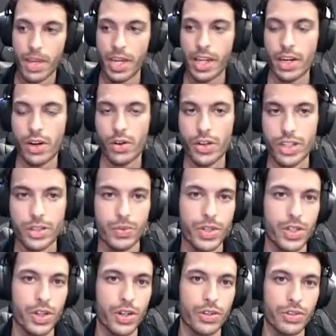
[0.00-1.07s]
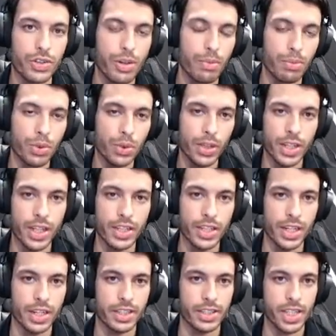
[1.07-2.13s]
It always returns the Boolean
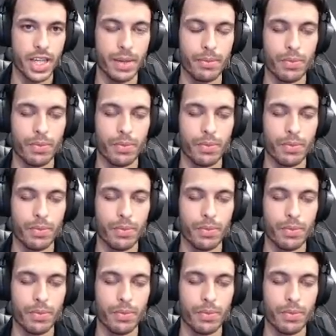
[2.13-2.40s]
data type,